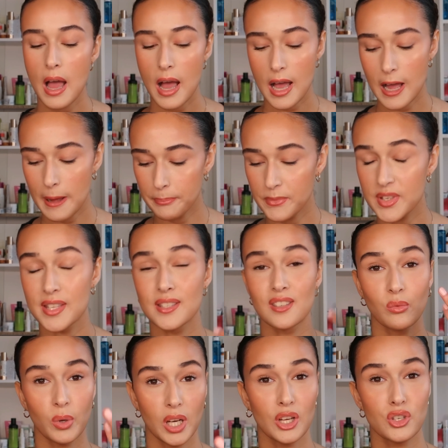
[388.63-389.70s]
since
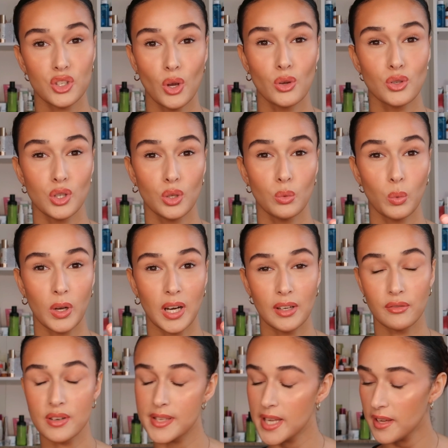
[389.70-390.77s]
when I showed you when I
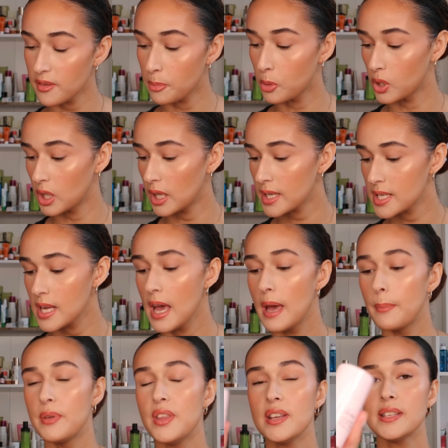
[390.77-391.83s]
received the products.
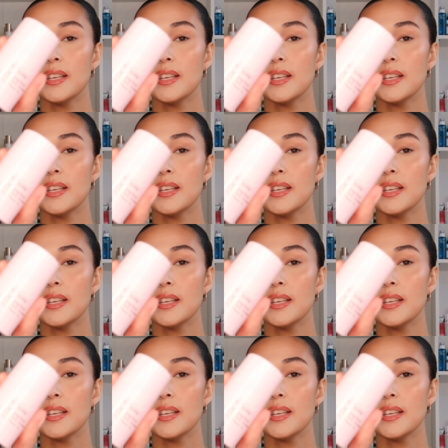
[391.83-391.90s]
But this